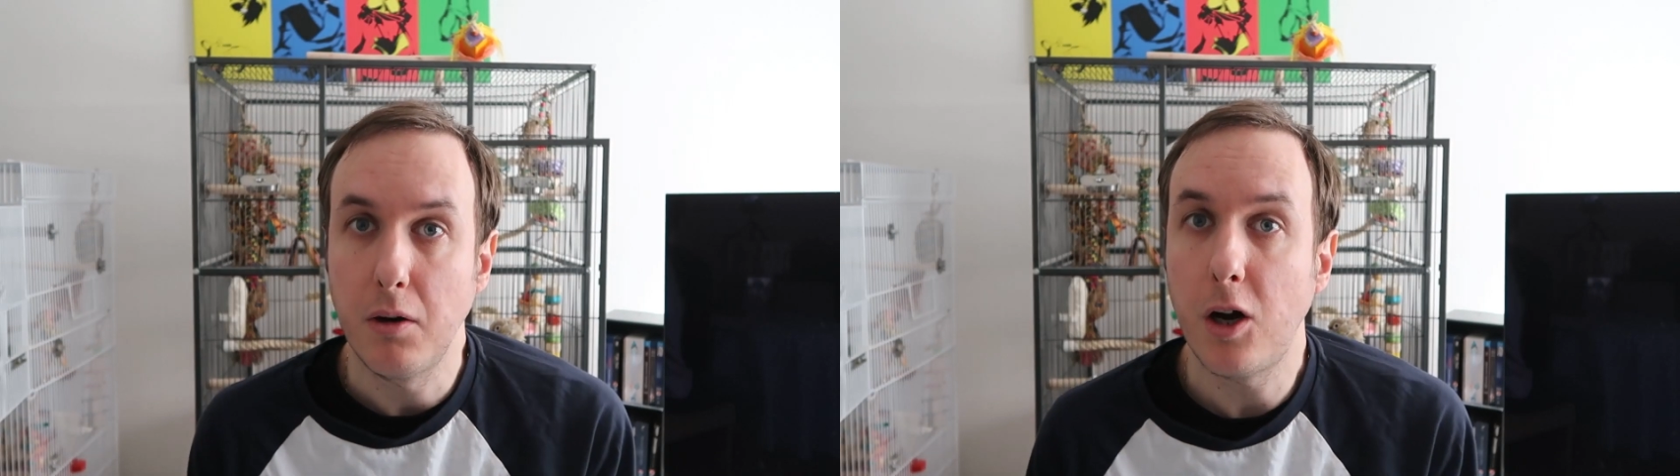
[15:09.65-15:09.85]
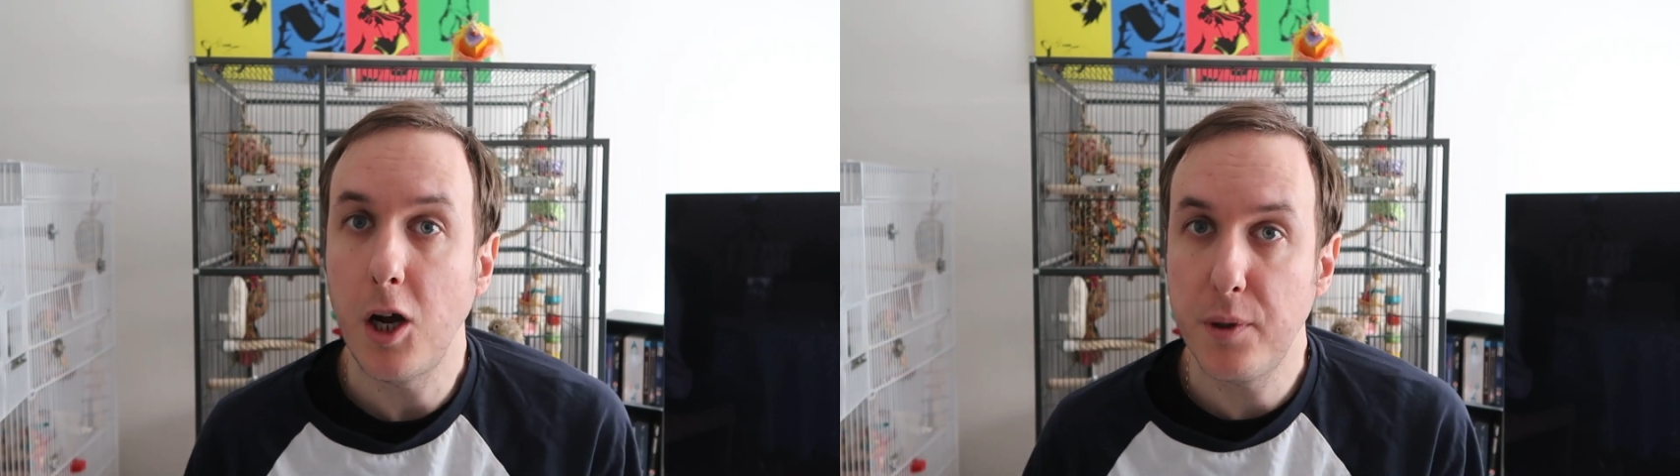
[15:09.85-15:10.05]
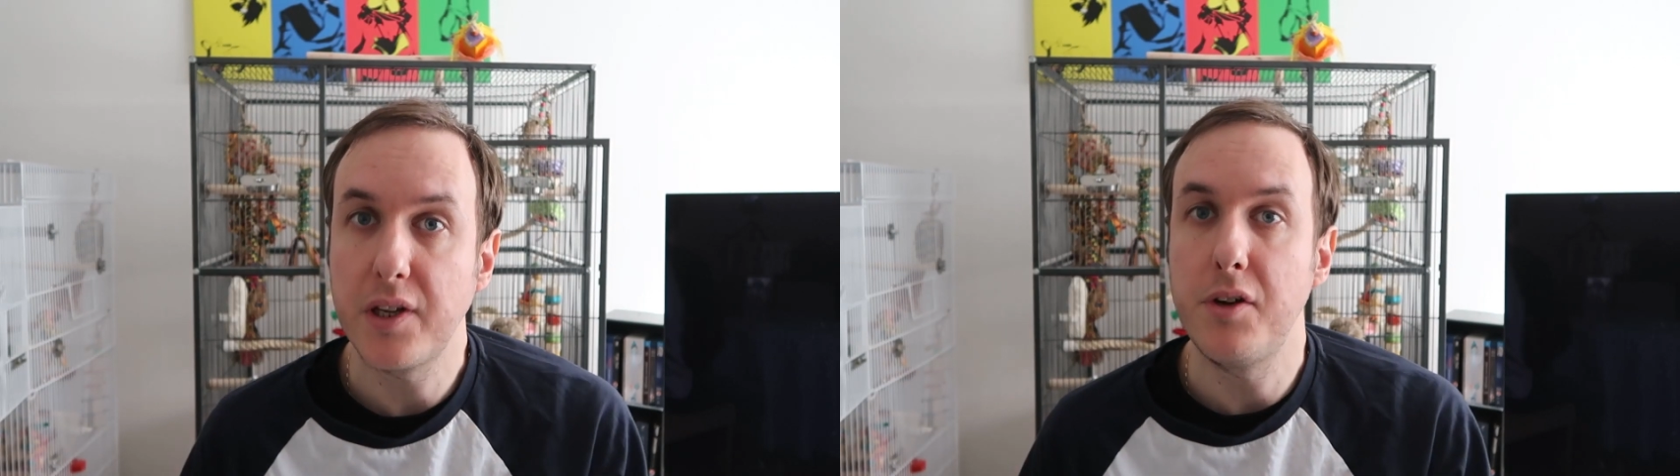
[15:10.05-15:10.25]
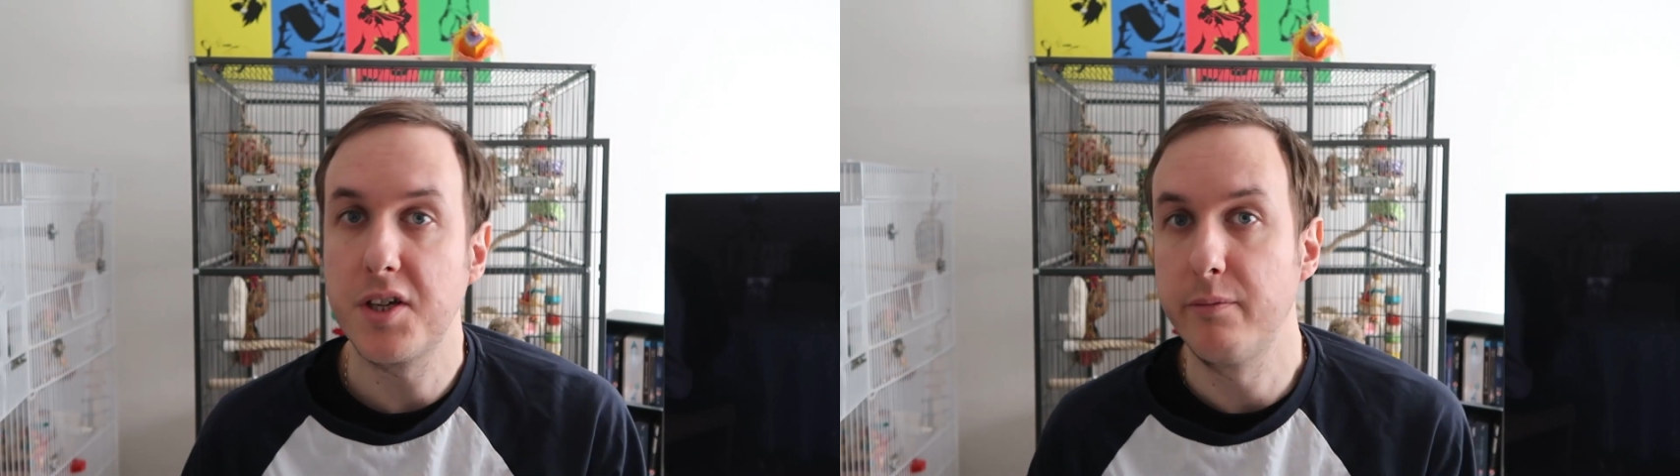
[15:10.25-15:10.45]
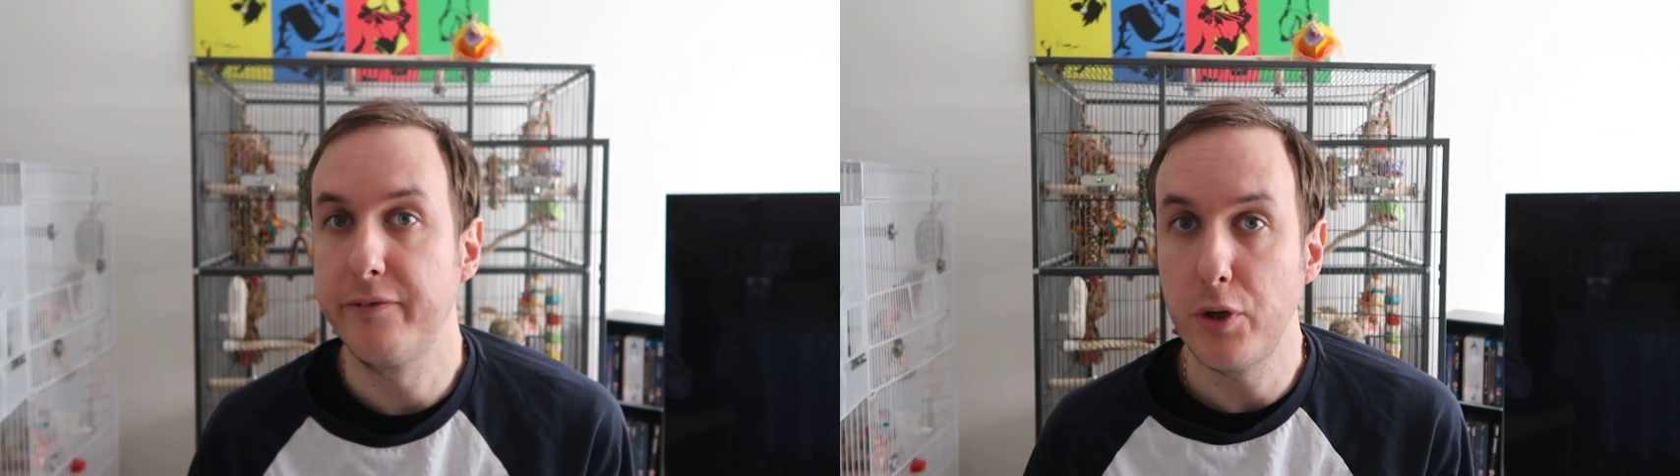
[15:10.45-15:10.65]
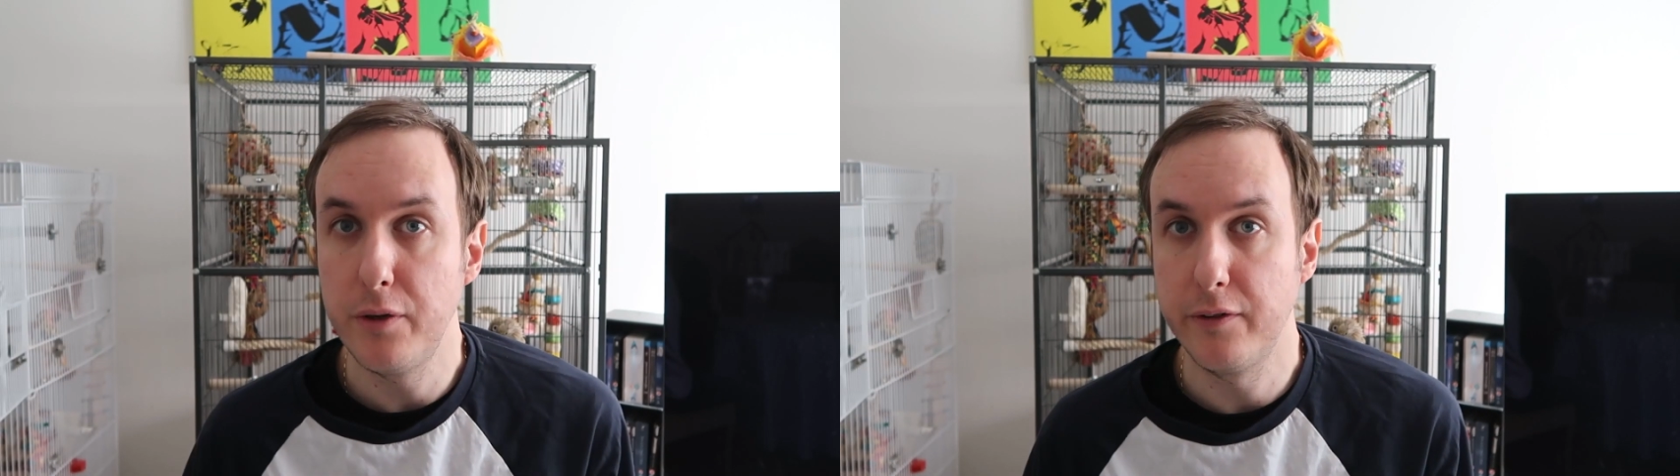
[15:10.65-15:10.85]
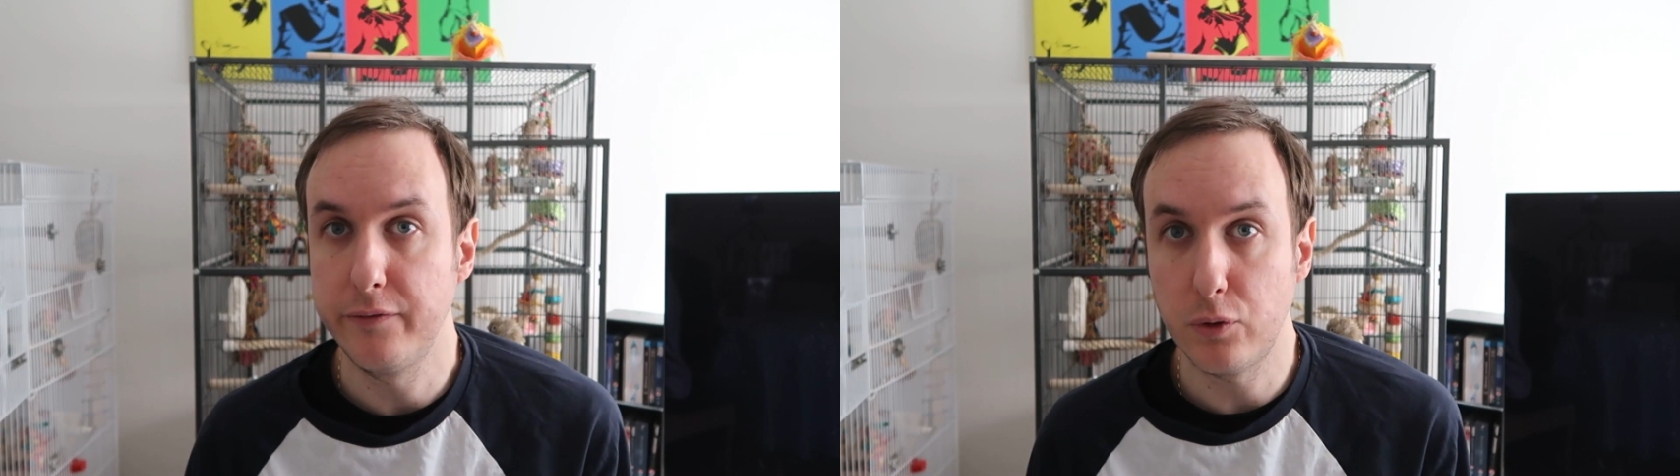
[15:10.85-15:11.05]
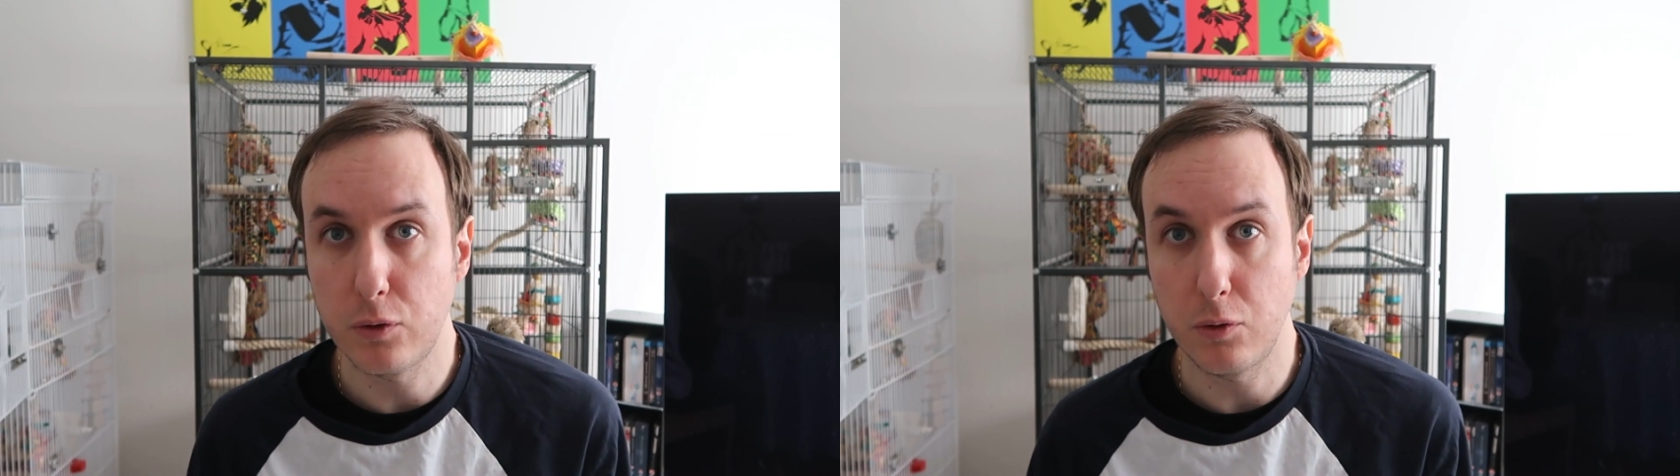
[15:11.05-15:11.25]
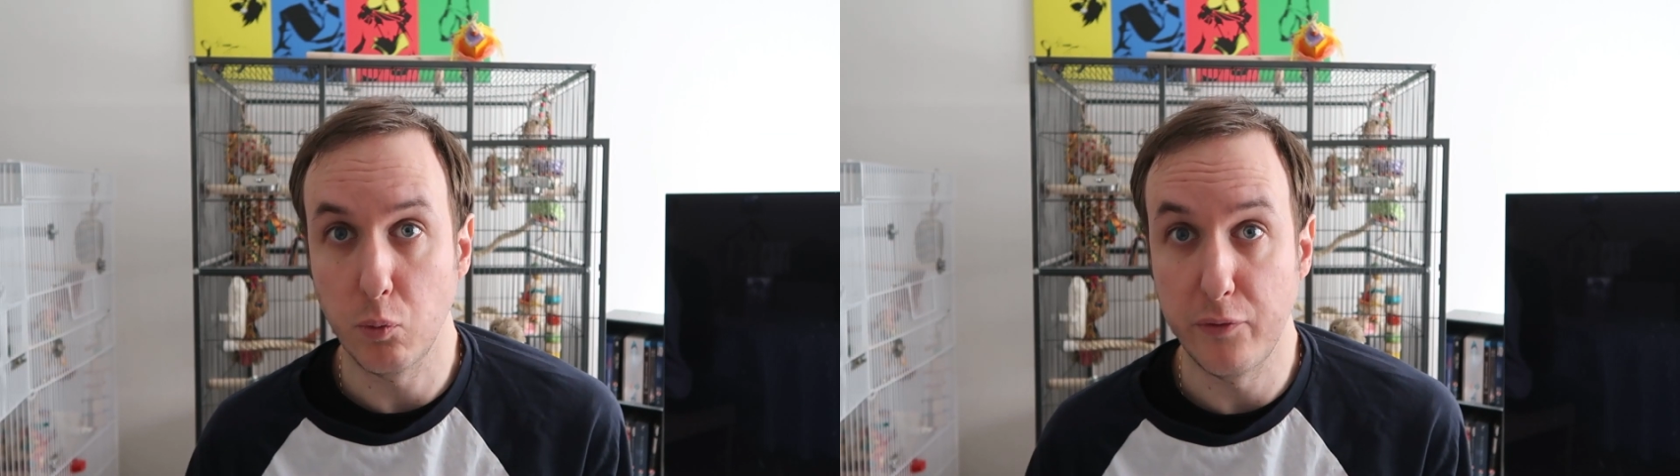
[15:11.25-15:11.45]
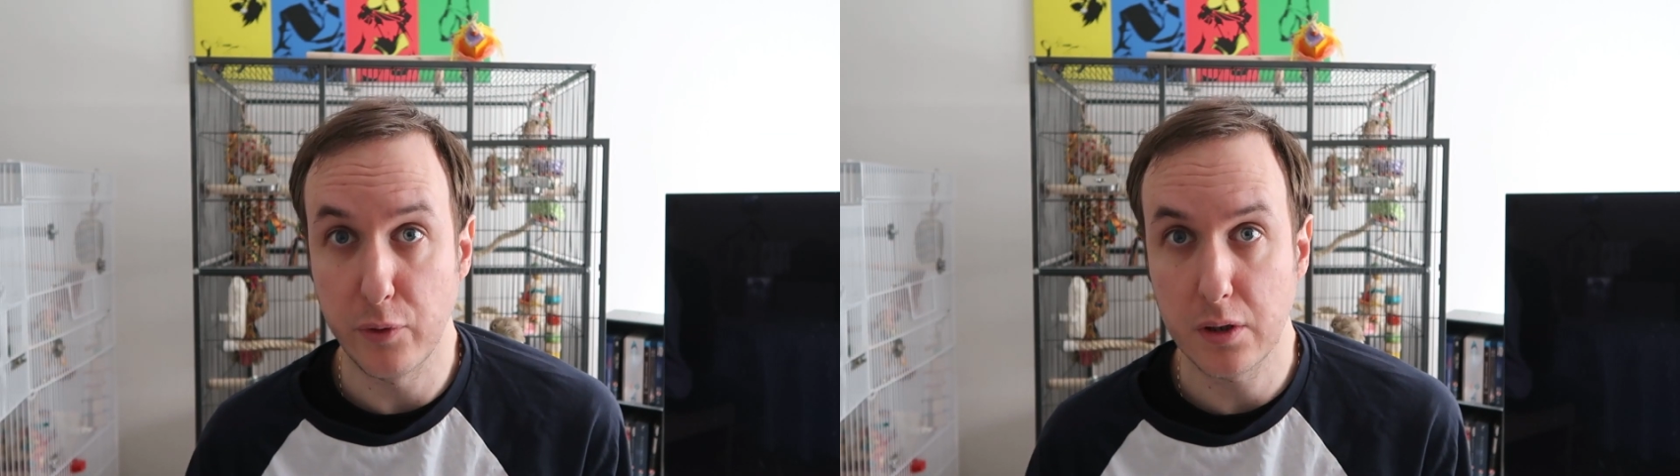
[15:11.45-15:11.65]
I hope I've given you some food for thought
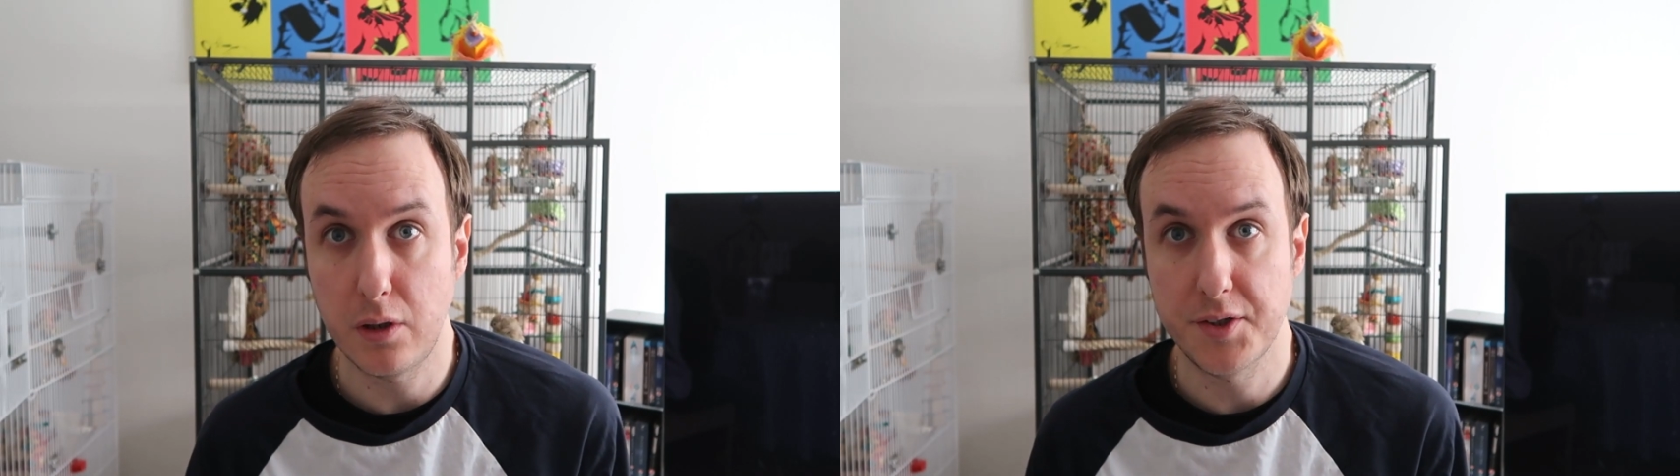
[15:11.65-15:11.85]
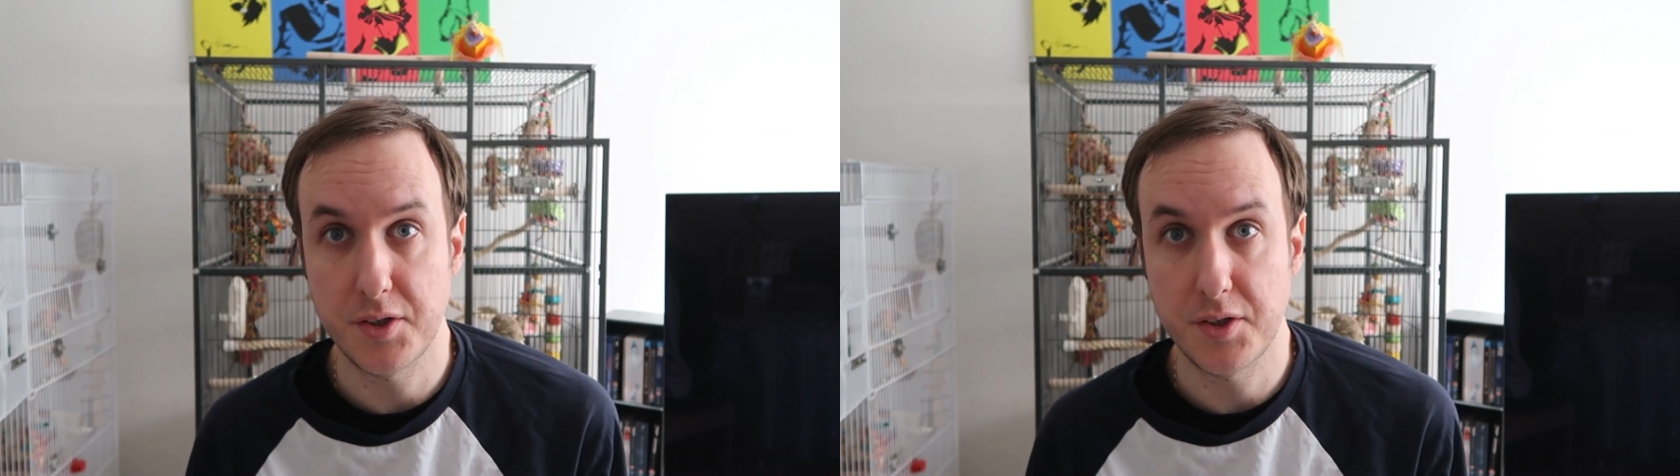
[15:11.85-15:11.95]
with regards